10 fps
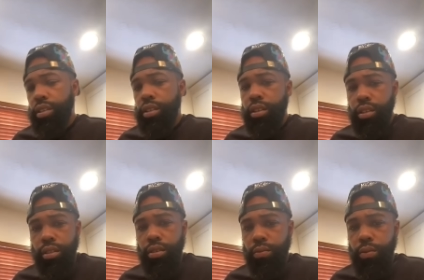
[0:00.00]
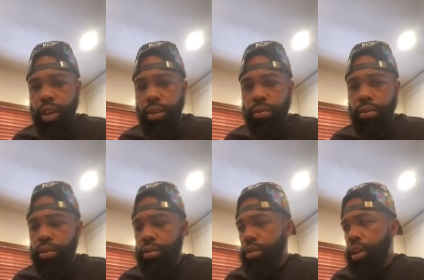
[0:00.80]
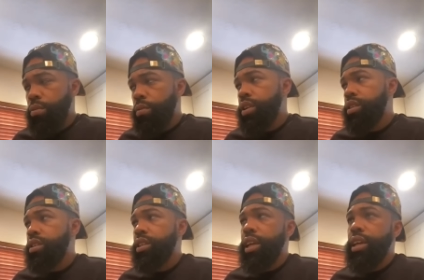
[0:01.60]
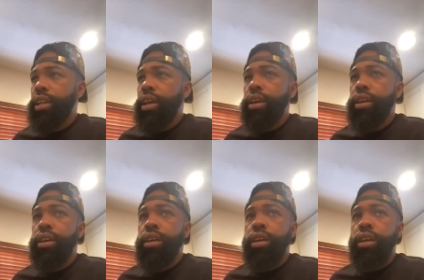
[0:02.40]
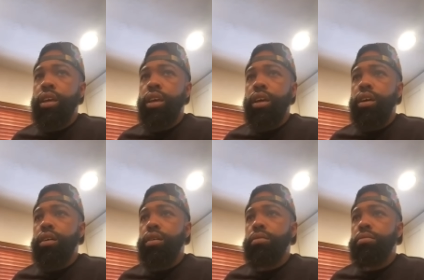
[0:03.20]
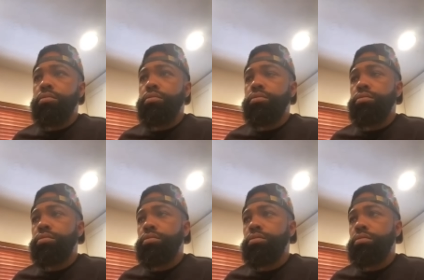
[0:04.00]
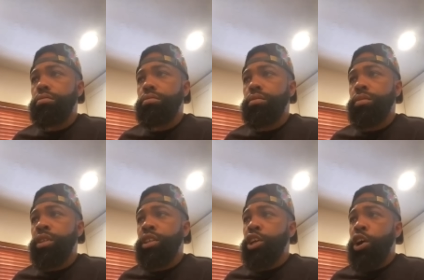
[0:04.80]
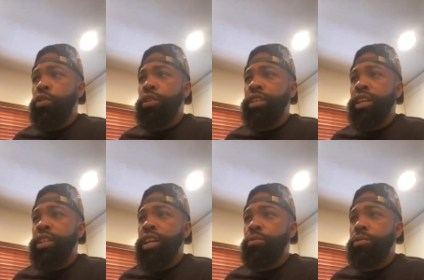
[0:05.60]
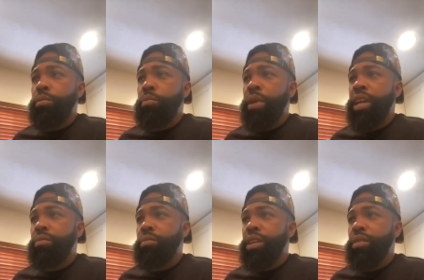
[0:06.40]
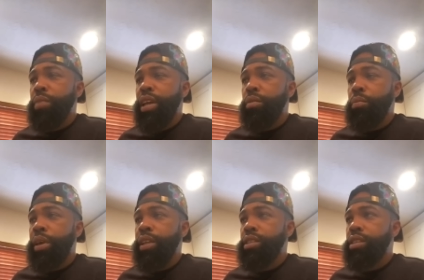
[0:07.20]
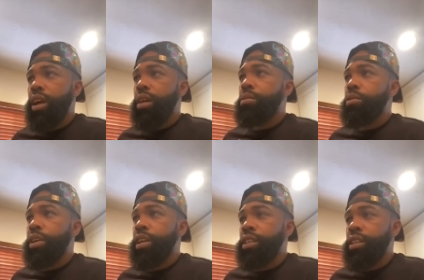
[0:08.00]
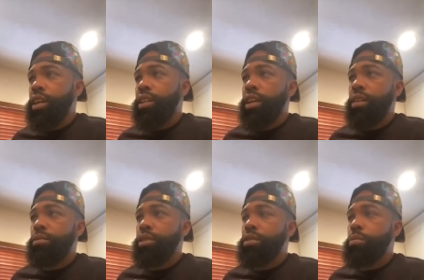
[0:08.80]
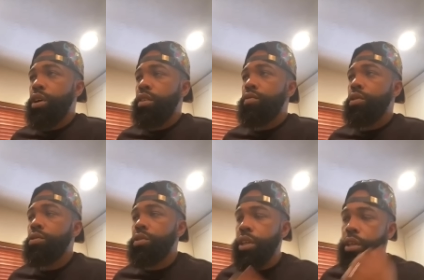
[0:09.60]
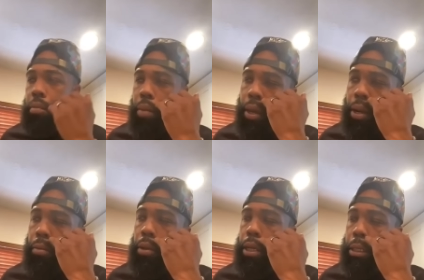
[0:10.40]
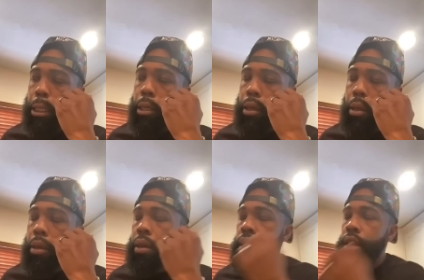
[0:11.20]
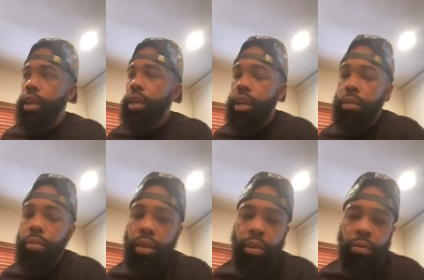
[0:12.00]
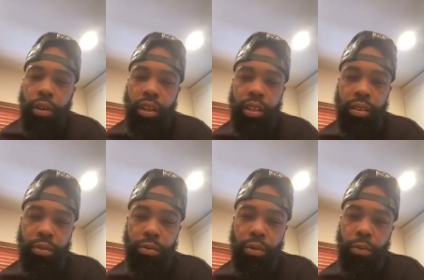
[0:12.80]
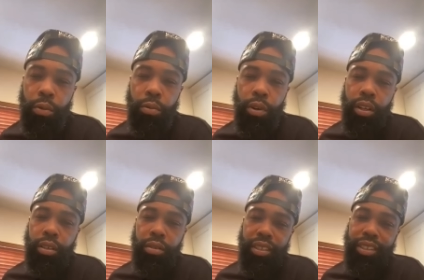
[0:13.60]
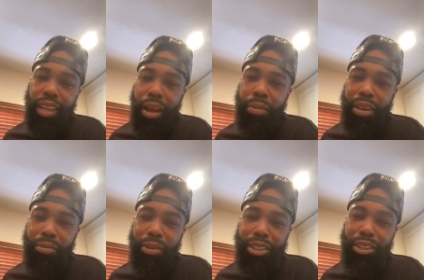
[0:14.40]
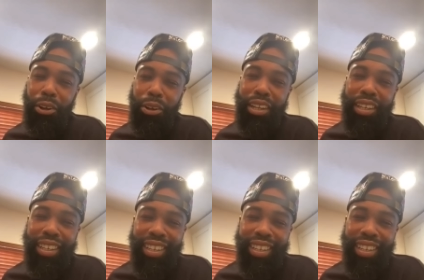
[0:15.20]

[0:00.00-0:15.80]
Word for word: to, where I would have wanted to land at. Um, the only thing that would make me make a pit stop or anything like that was Lamont Roach getting mad at what I said, and that made me wanna would, would wanna stop at one thirty,